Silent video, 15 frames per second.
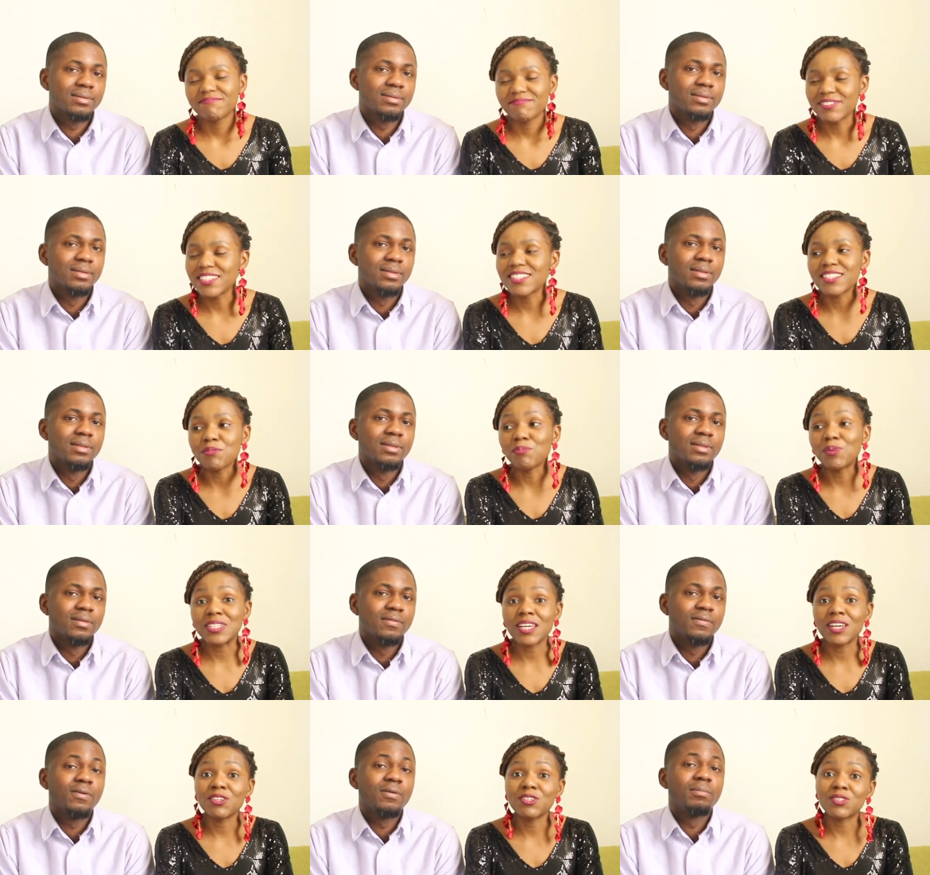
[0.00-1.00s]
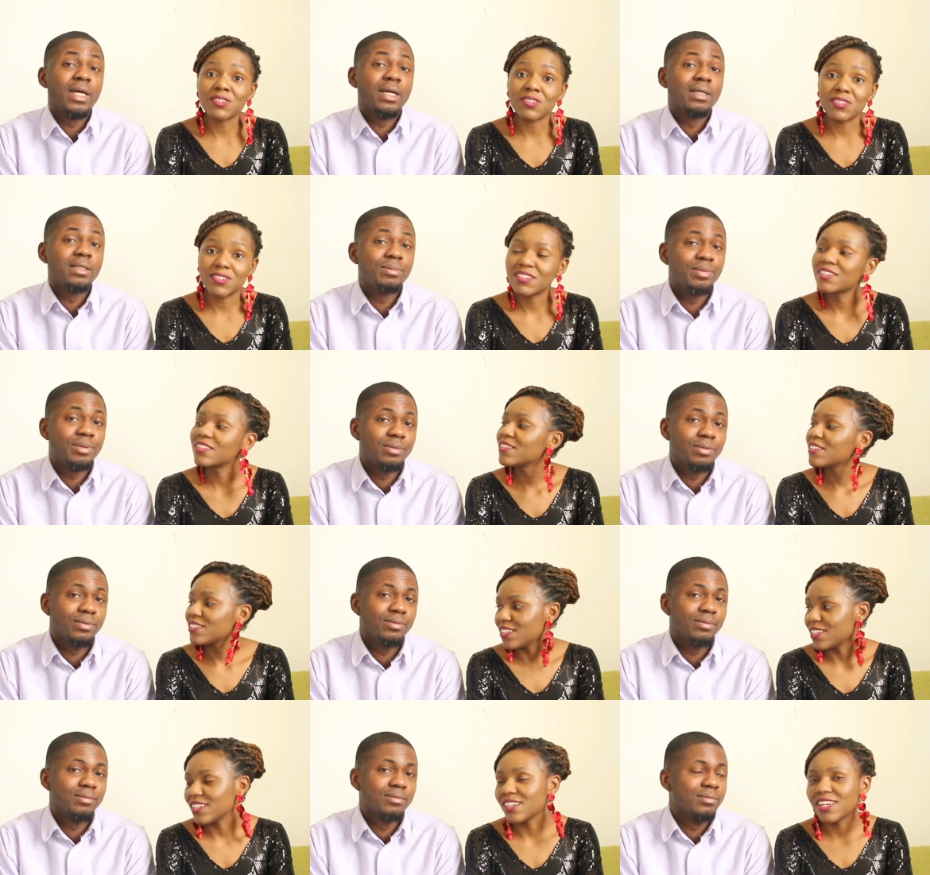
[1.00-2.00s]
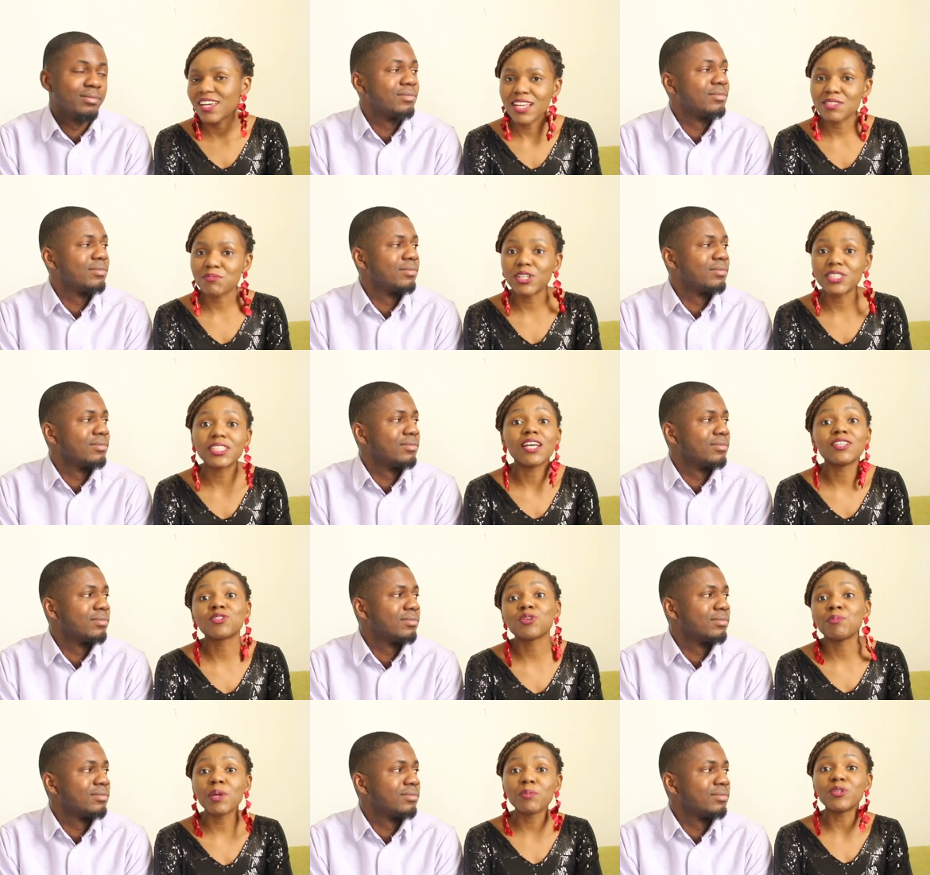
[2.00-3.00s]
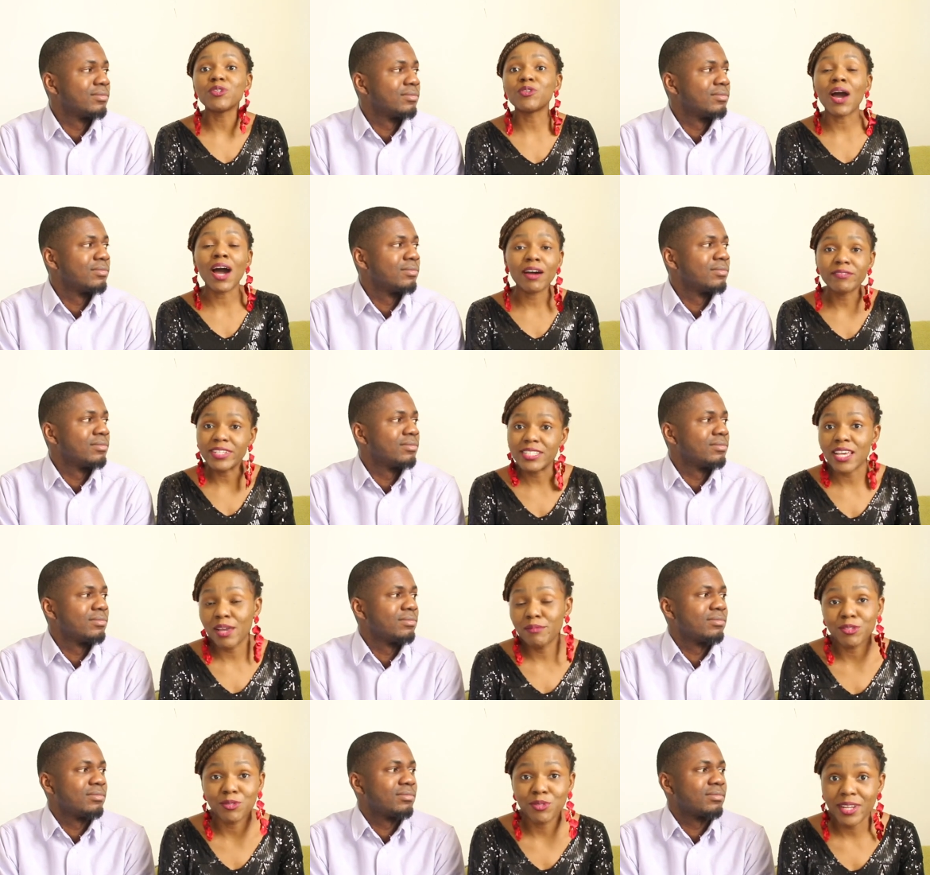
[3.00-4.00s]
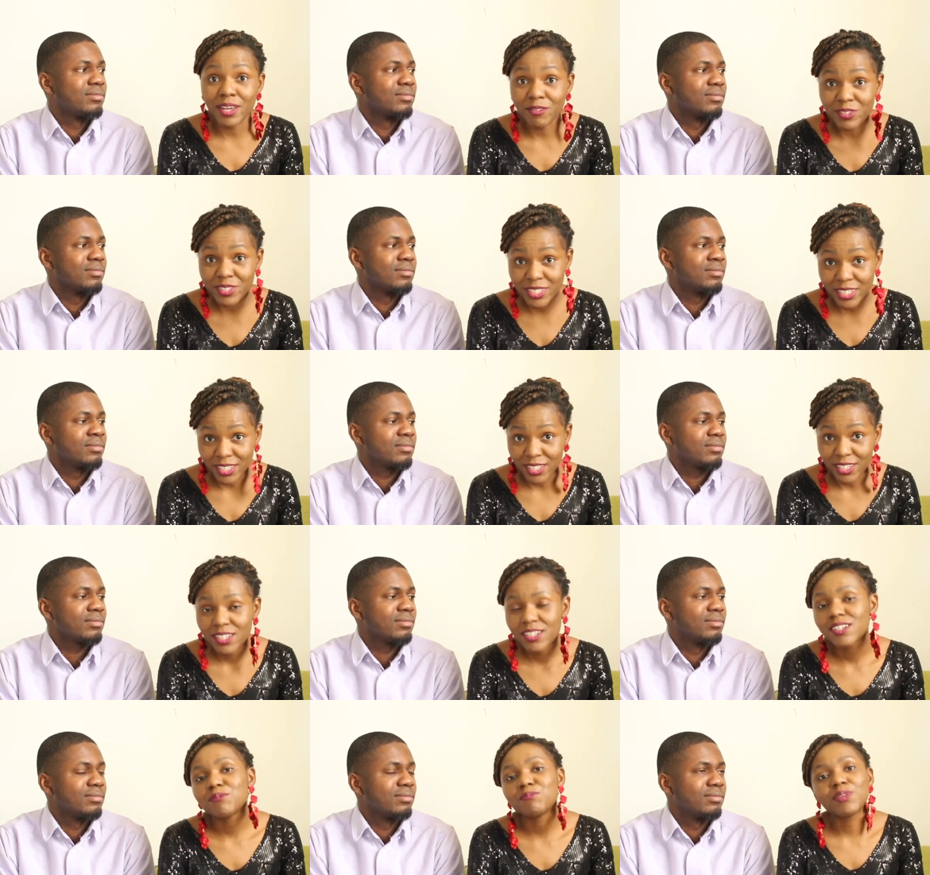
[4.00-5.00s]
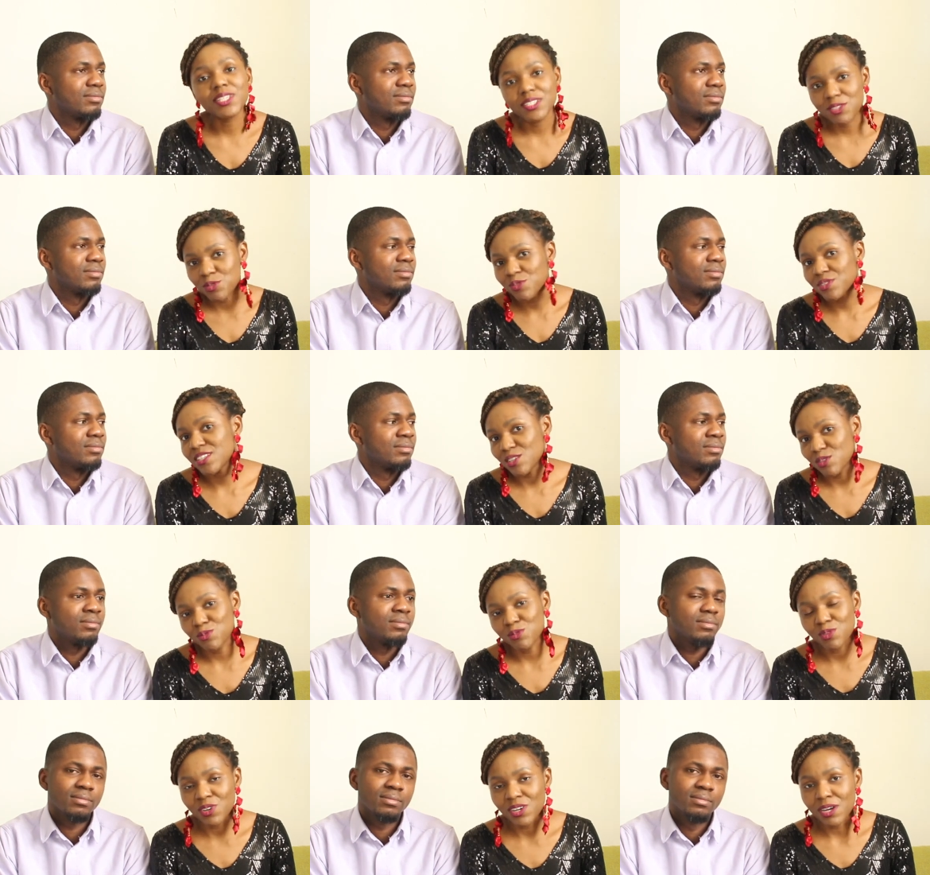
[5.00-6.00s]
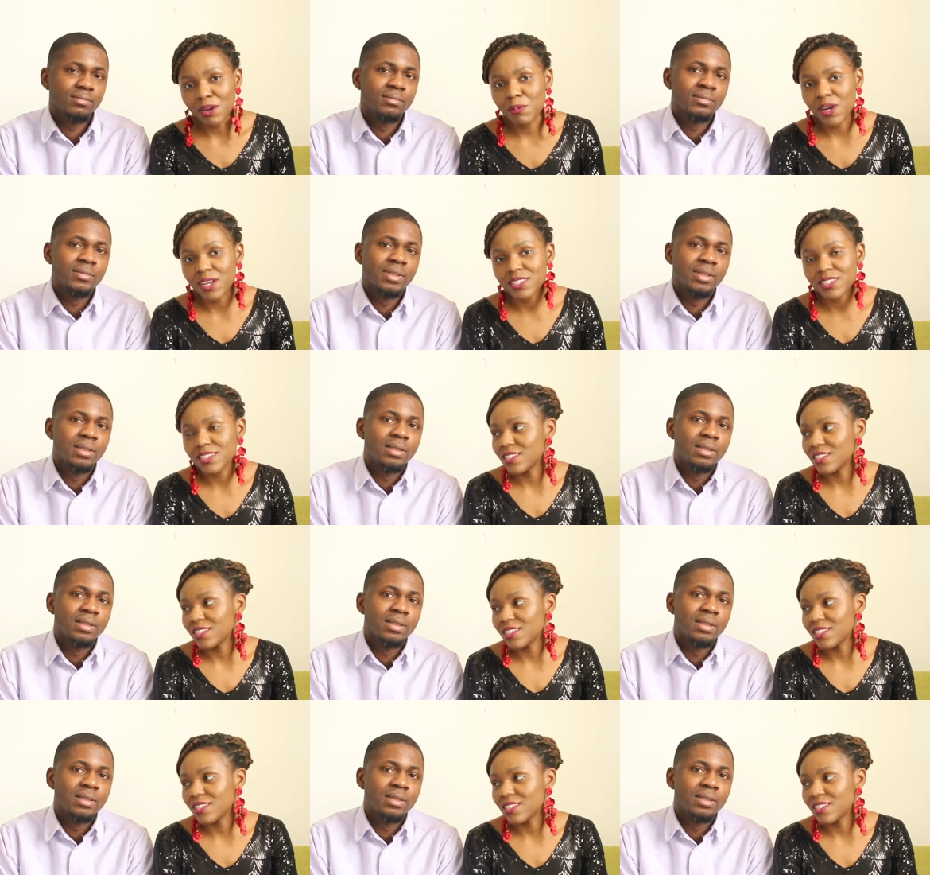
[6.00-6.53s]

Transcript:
Speaker 1: It's important for married to, people. Yeah, as much as though maybe you don't have the time to do it every day please don't stay too long apart.